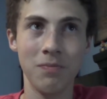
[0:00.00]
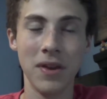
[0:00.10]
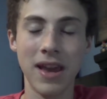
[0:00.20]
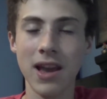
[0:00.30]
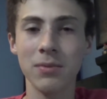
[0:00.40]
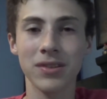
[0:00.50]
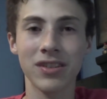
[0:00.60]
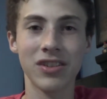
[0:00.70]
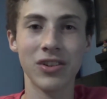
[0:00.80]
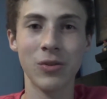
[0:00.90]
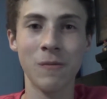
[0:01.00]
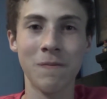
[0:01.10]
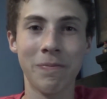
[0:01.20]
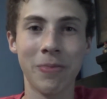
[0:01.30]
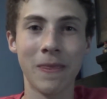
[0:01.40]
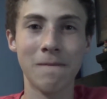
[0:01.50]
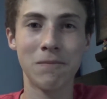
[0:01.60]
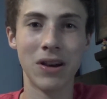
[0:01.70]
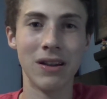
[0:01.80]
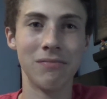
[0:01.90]
be able to do,
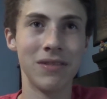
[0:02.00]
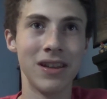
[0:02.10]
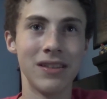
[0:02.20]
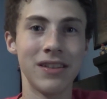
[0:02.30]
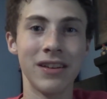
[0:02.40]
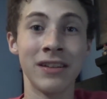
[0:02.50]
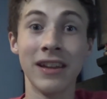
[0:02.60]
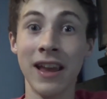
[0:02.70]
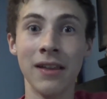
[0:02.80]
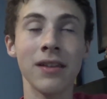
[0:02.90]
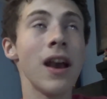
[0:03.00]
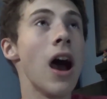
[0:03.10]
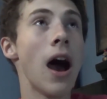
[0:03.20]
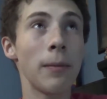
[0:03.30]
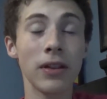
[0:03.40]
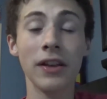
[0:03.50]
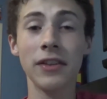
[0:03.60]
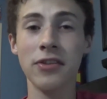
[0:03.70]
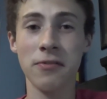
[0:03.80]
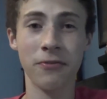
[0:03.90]
but it didn't. And I'm glad
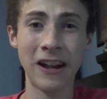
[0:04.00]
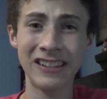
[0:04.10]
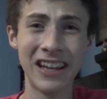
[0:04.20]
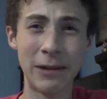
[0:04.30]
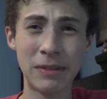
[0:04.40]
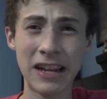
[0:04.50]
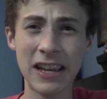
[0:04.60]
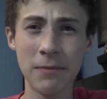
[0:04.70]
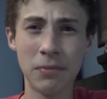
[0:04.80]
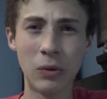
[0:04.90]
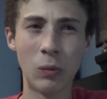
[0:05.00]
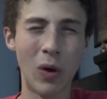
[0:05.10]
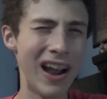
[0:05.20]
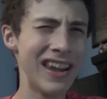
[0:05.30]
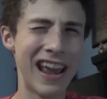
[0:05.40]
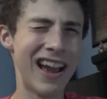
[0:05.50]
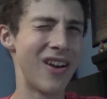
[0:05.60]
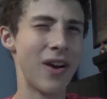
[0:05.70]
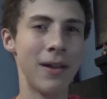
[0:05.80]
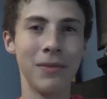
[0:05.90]
that they're finally updating it, but why
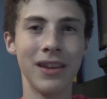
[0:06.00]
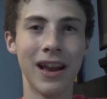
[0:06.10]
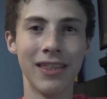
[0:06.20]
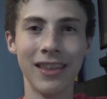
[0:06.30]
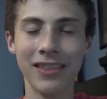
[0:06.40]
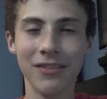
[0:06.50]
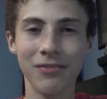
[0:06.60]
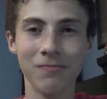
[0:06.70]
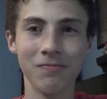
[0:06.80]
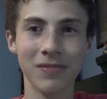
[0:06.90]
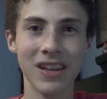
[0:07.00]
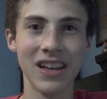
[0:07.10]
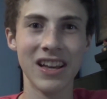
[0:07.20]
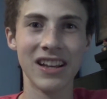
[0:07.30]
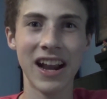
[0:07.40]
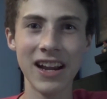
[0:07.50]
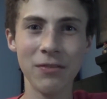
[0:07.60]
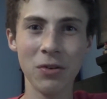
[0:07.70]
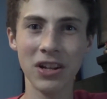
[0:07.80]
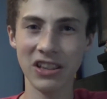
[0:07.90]
now? I mean, I think they've kind
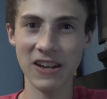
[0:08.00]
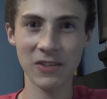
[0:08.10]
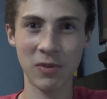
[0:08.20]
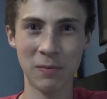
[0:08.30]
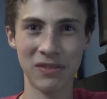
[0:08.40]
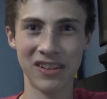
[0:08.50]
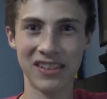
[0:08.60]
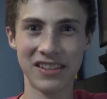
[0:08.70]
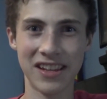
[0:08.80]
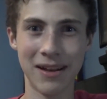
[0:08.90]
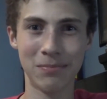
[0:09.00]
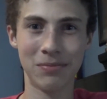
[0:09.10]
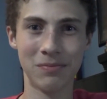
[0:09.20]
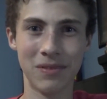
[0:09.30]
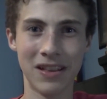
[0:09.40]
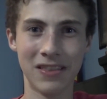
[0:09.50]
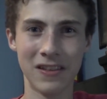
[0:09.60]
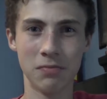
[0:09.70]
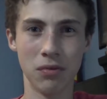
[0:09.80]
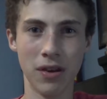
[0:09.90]
of already lost people on this app at
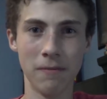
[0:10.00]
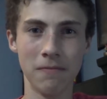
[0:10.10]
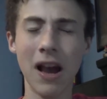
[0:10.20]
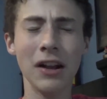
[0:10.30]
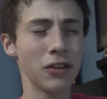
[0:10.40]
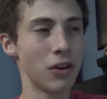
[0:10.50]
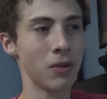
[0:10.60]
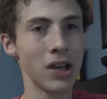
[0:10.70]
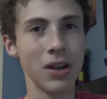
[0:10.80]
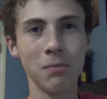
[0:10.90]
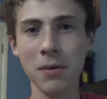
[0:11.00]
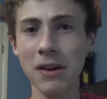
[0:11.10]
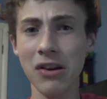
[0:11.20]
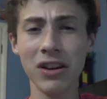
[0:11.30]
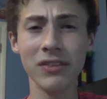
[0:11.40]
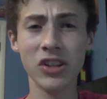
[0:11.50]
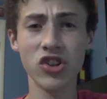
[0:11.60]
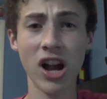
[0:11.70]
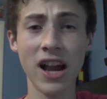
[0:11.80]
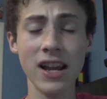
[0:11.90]
this point. I don't know. Maybe I'll give it a
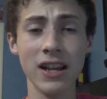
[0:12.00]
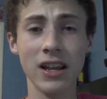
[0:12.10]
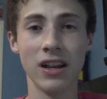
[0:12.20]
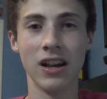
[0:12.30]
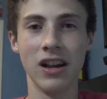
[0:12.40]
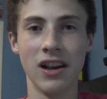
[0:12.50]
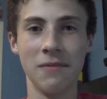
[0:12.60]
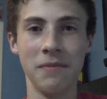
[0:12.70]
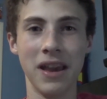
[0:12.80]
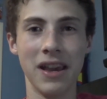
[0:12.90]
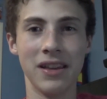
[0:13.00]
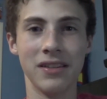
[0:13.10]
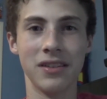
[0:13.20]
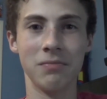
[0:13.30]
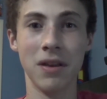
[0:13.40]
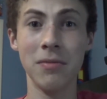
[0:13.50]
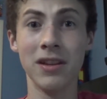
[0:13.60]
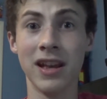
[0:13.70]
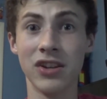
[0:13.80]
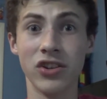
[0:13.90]
try, and maybe
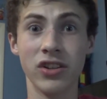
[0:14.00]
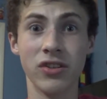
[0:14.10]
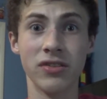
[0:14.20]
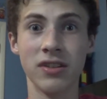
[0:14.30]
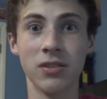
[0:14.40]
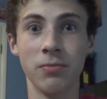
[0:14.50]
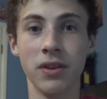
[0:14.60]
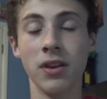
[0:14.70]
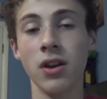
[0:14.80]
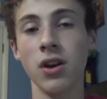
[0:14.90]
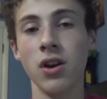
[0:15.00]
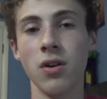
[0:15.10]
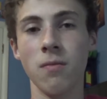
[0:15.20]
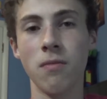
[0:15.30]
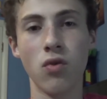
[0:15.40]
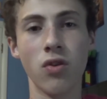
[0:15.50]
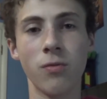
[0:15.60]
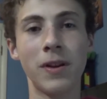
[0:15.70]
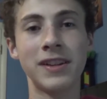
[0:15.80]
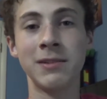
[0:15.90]
it actually turns out to be more
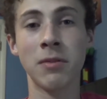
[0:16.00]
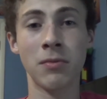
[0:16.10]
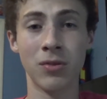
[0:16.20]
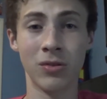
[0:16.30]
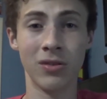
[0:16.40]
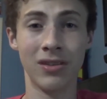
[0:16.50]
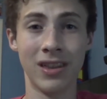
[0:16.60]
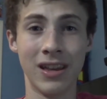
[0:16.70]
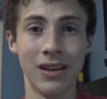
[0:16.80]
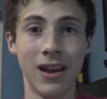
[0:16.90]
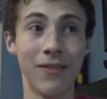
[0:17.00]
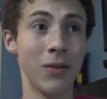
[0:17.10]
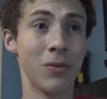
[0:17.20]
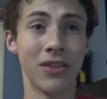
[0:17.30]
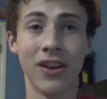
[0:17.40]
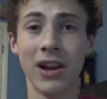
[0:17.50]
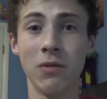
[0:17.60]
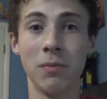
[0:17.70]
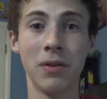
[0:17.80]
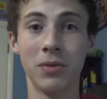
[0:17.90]
redeemable than everyone thought it
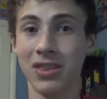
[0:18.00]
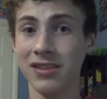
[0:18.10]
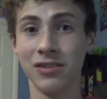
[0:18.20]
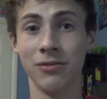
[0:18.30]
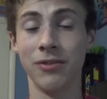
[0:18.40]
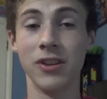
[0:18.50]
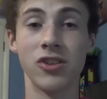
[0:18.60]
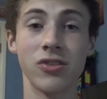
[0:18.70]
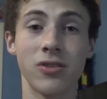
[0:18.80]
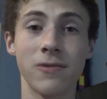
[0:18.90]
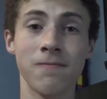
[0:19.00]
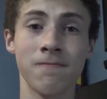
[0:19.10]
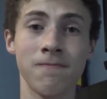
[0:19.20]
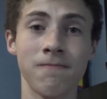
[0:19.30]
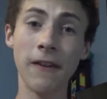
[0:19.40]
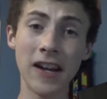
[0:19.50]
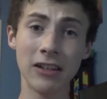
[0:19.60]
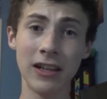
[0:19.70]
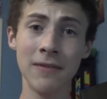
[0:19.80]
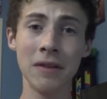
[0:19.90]
would be with these new features.
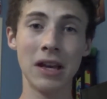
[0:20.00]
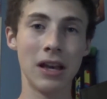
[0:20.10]
Finally,